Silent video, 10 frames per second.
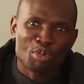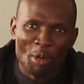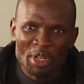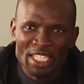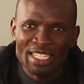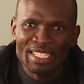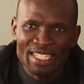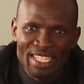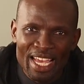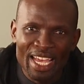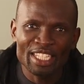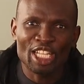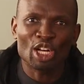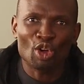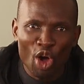properties near
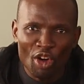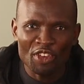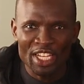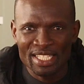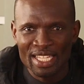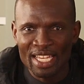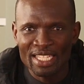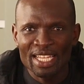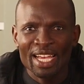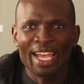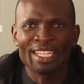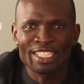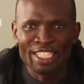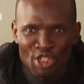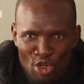the golf estate
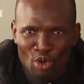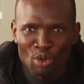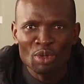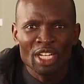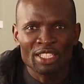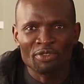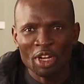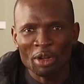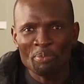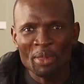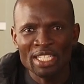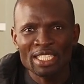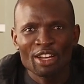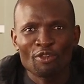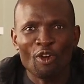and new
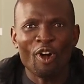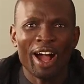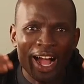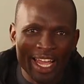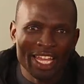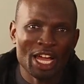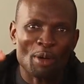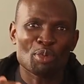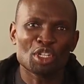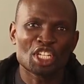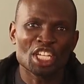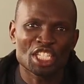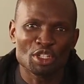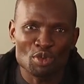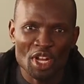development for higher
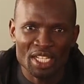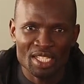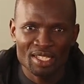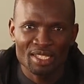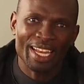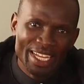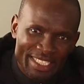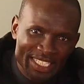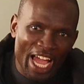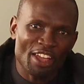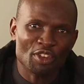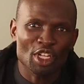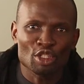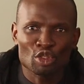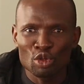appreciation rates. Let's dive
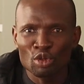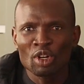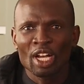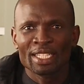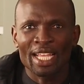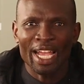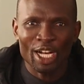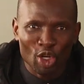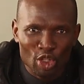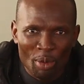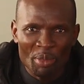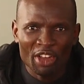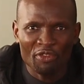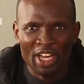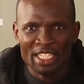into the
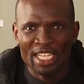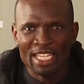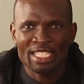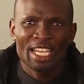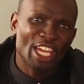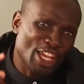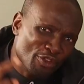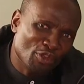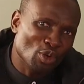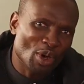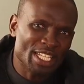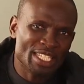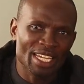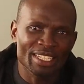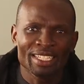economic factors
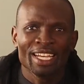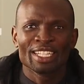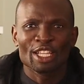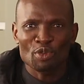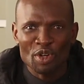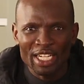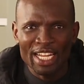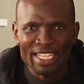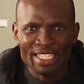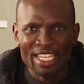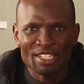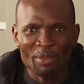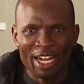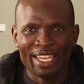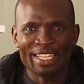influencing the real estate
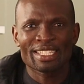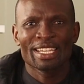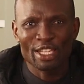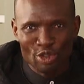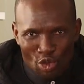market in